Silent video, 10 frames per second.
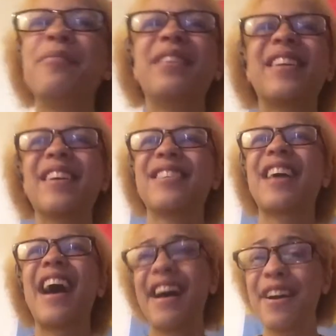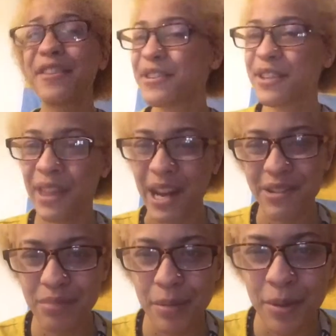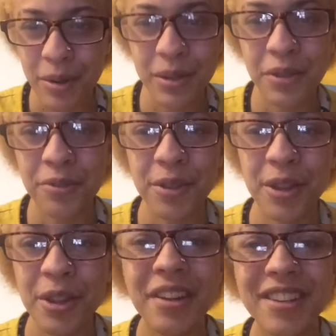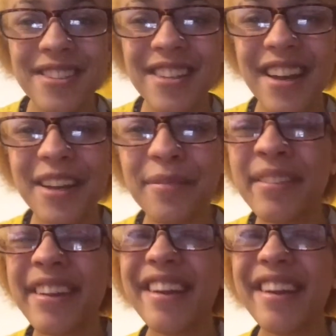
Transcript: because I honestly thought I was bipolar for the longest time,